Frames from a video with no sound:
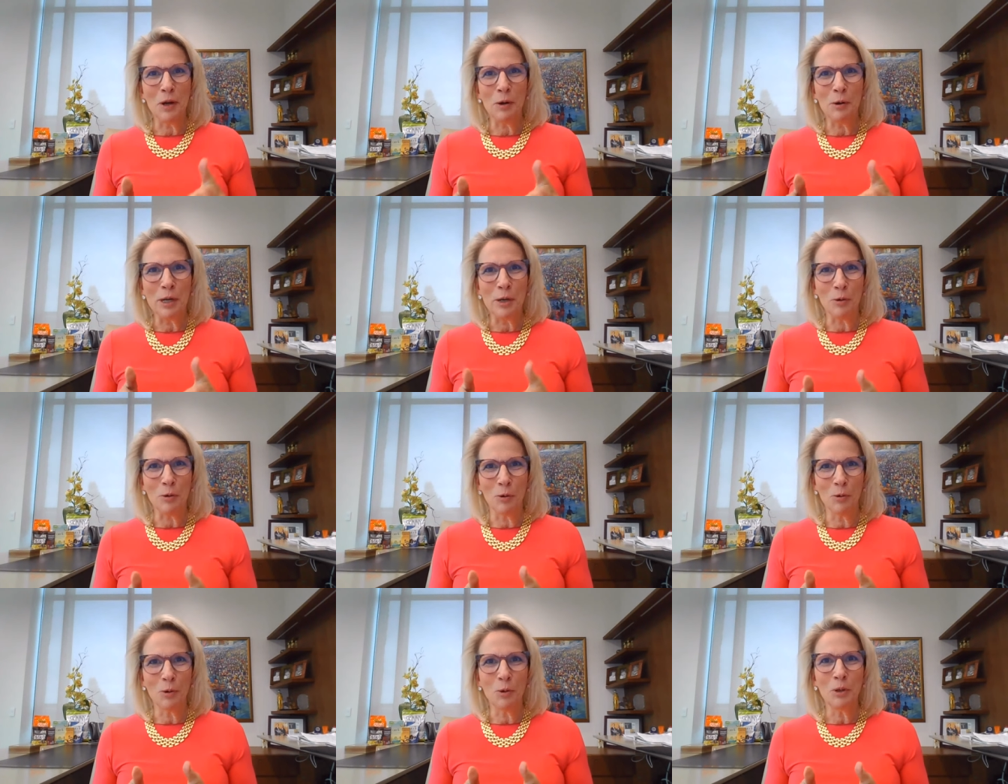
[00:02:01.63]

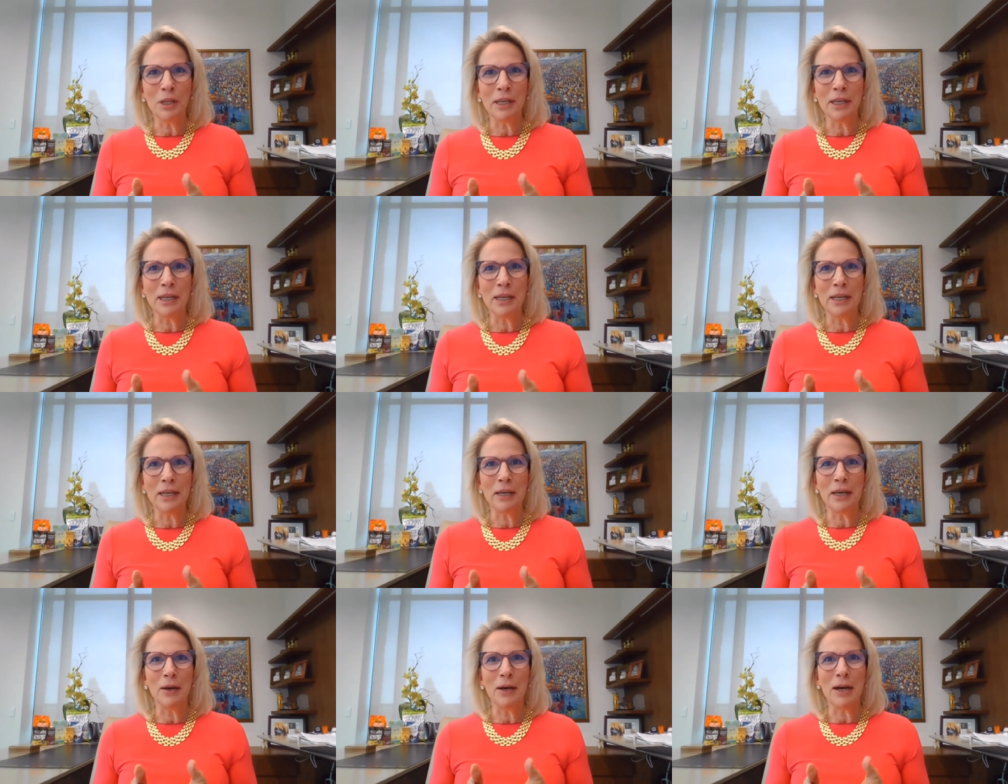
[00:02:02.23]
very
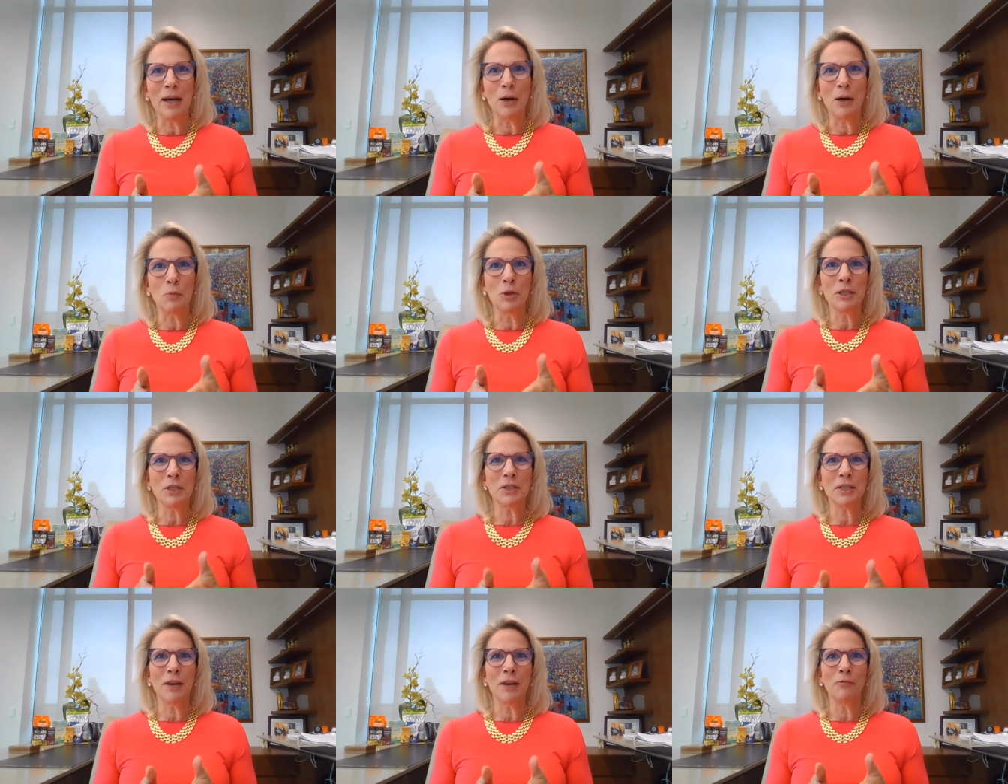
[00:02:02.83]
early uh,
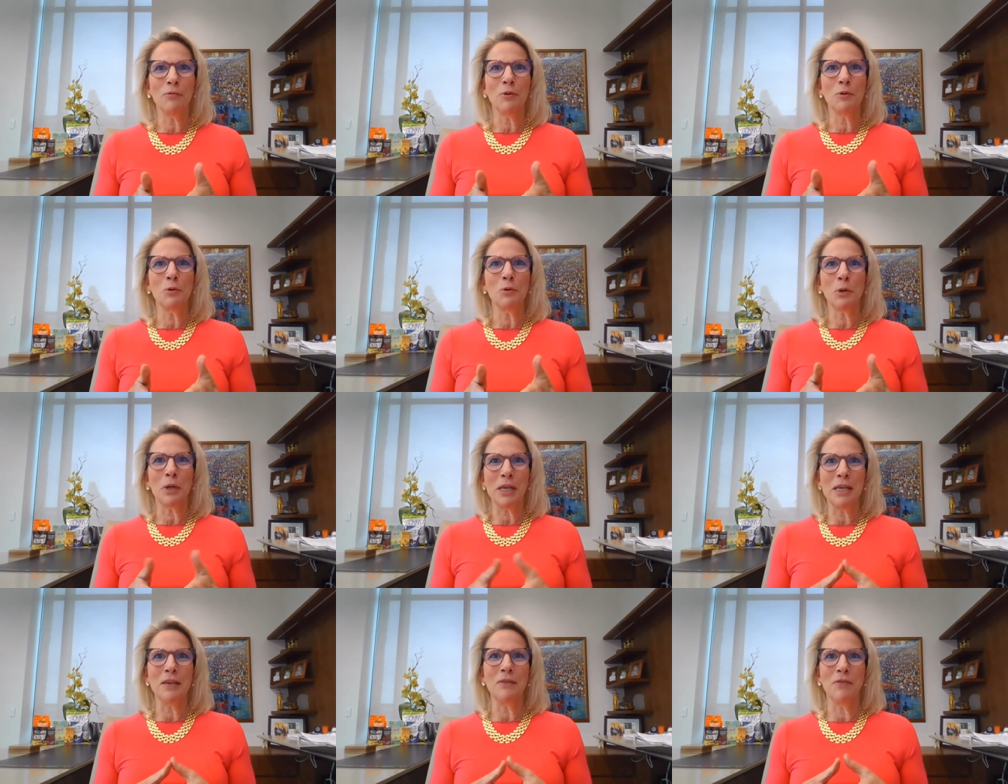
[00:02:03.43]
with several
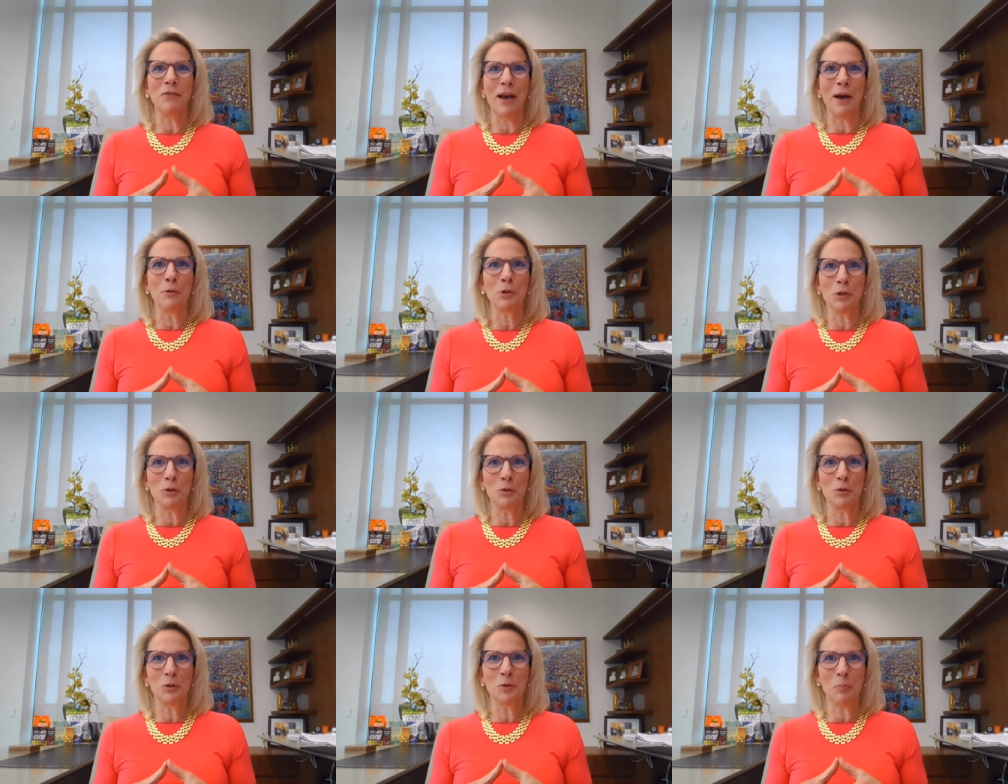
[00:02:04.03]
key
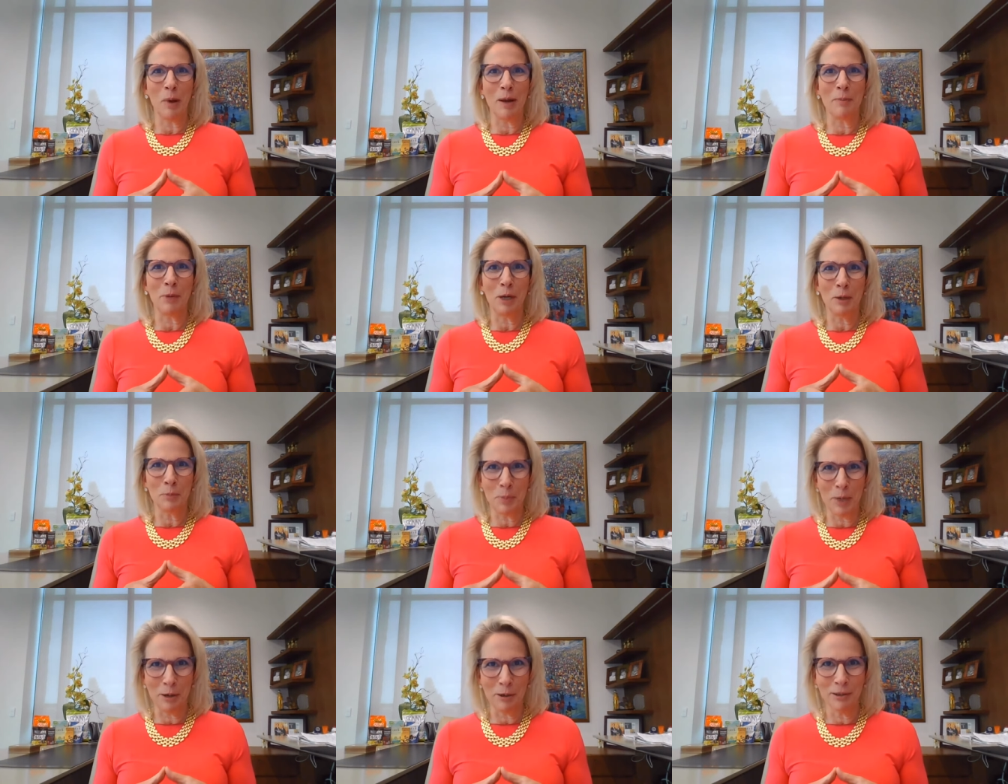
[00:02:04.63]
values by
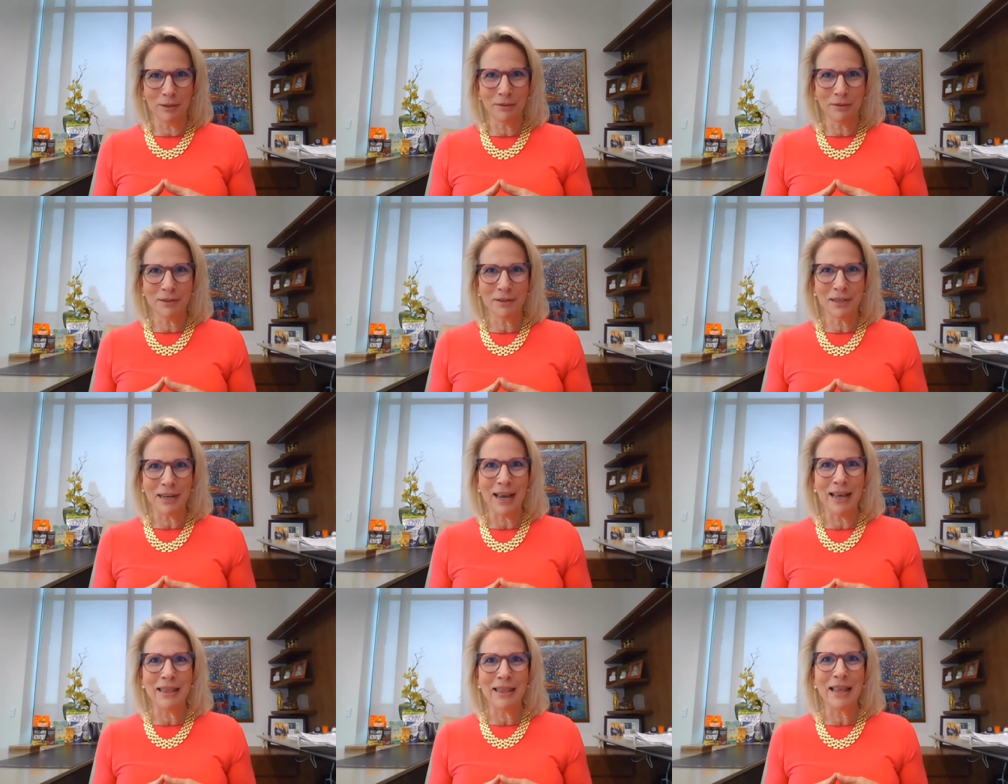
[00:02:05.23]
my
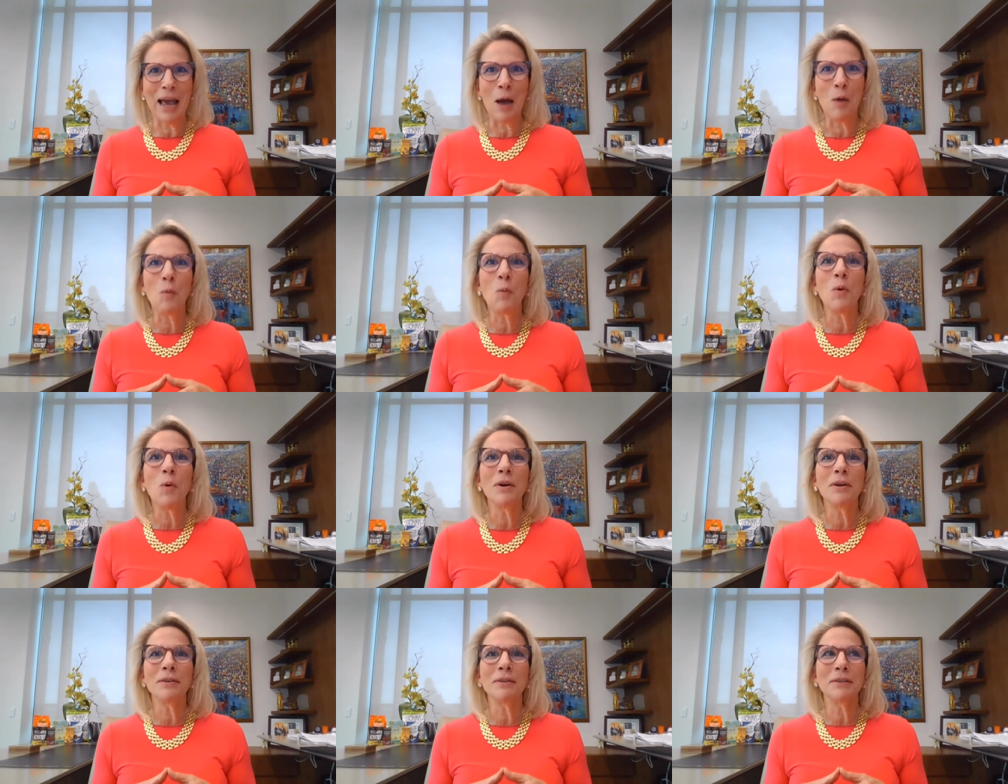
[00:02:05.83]
parents, and that
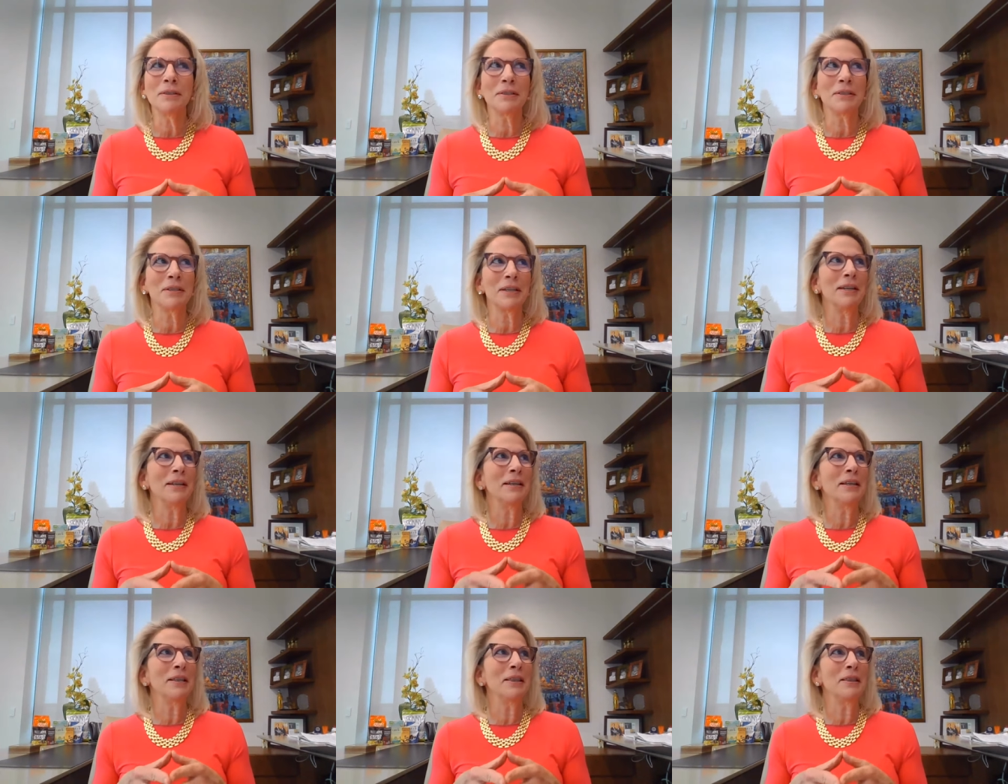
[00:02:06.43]
was
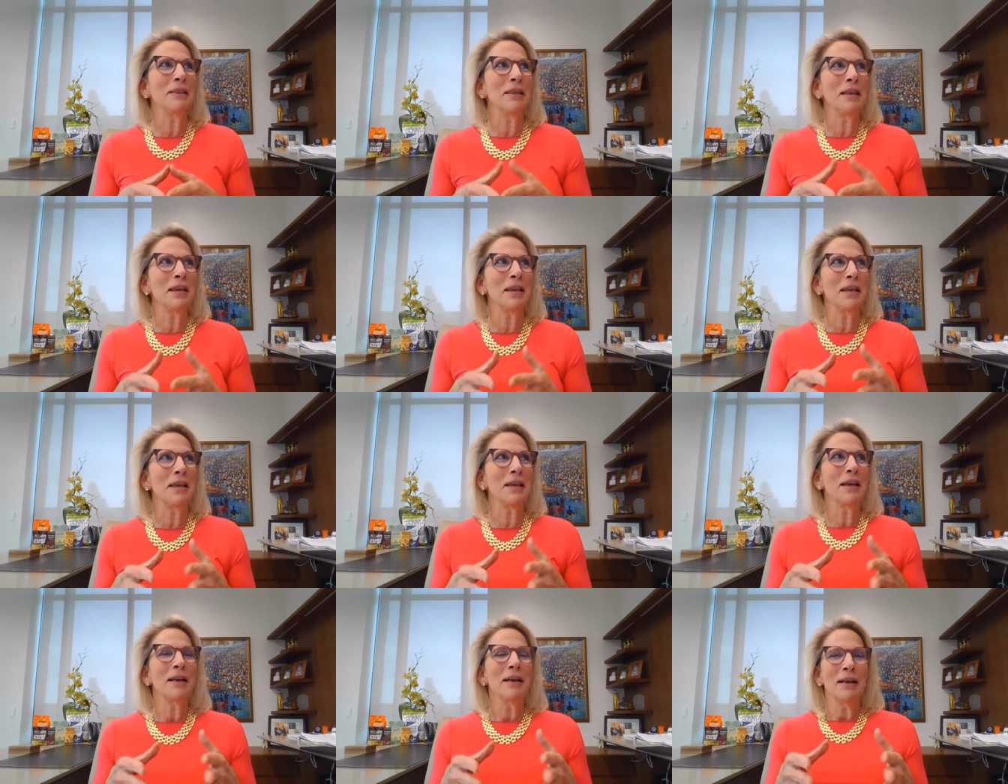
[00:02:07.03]
in
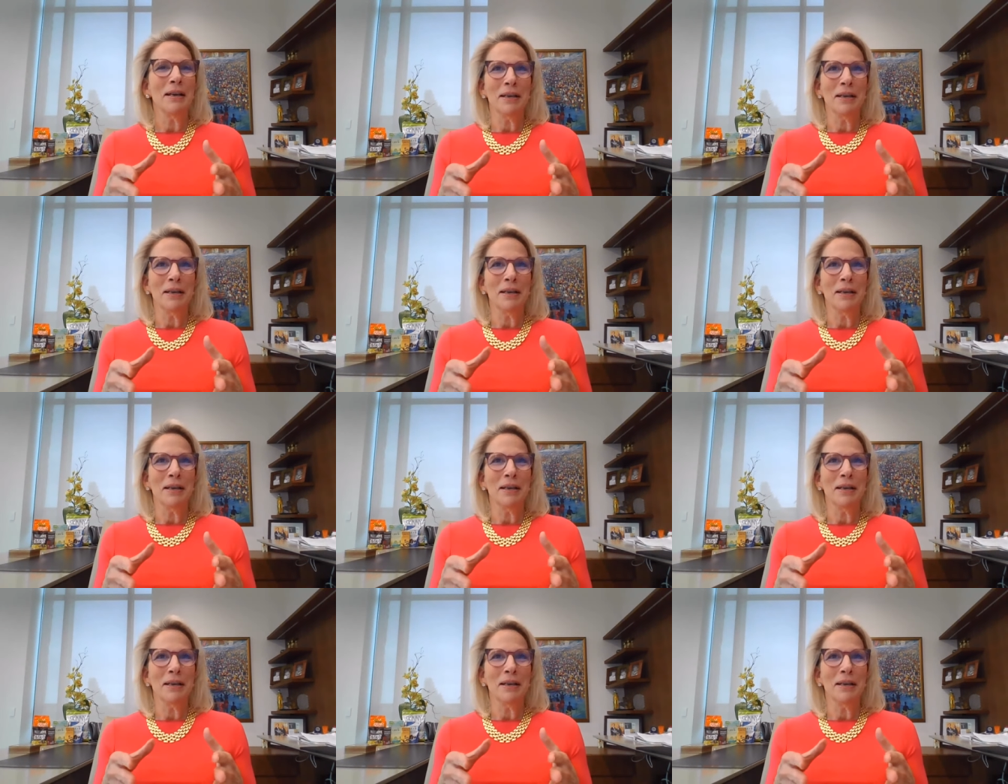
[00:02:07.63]
the